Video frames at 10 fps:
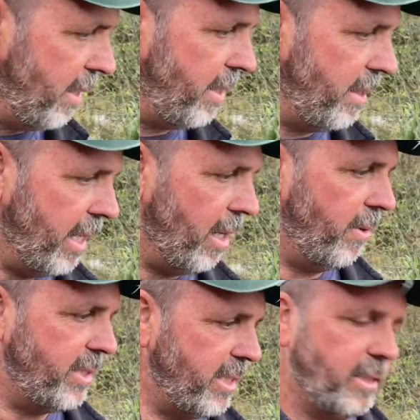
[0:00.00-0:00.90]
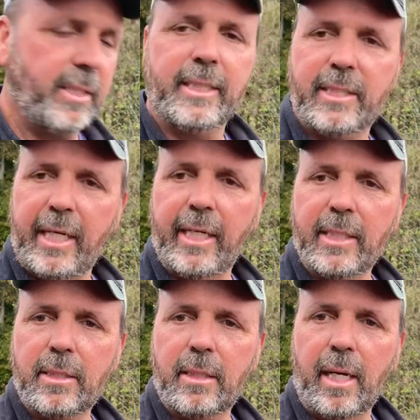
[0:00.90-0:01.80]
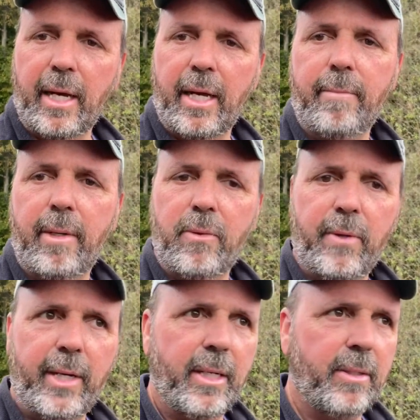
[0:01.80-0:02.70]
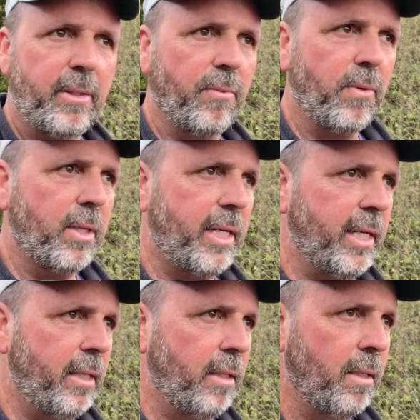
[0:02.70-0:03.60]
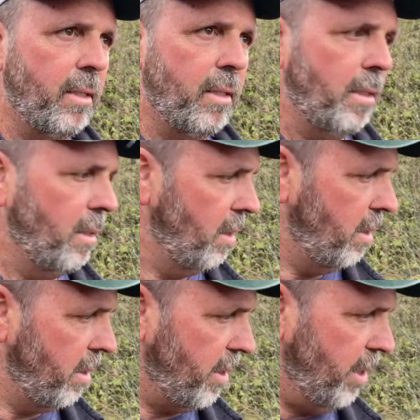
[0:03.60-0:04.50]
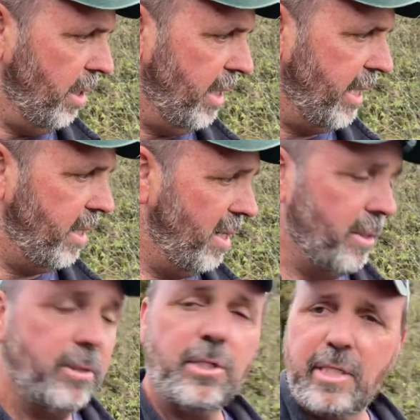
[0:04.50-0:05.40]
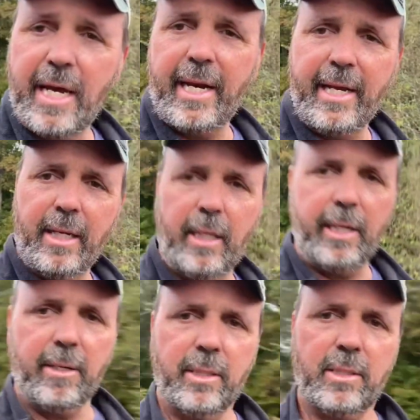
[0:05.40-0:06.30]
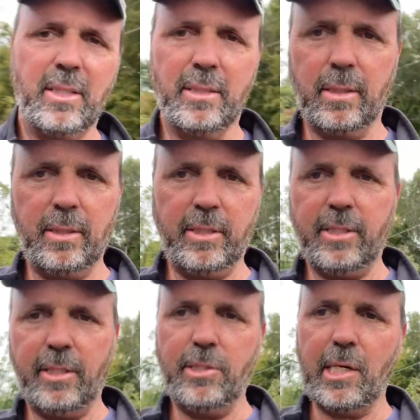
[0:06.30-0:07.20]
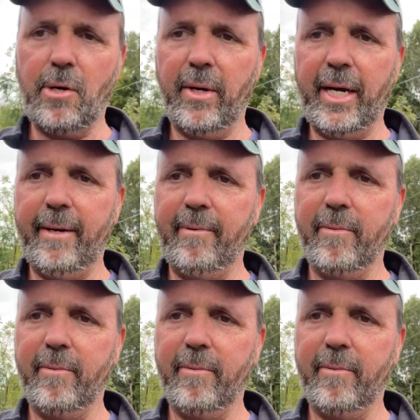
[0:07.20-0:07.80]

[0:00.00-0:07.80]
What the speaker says: No, it's a success. I got them on there. They're working good. There's just not any clearance. So this is, you saw what happened